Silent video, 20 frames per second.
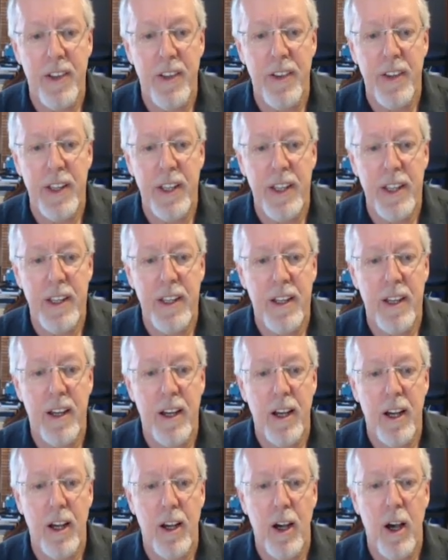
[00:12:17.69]
the
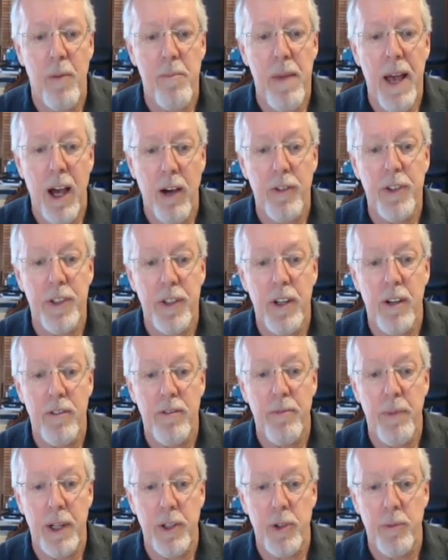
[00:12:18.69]
amount
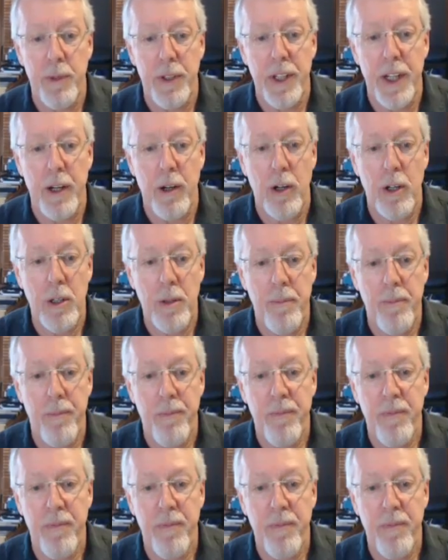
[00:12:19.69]
of measurement error?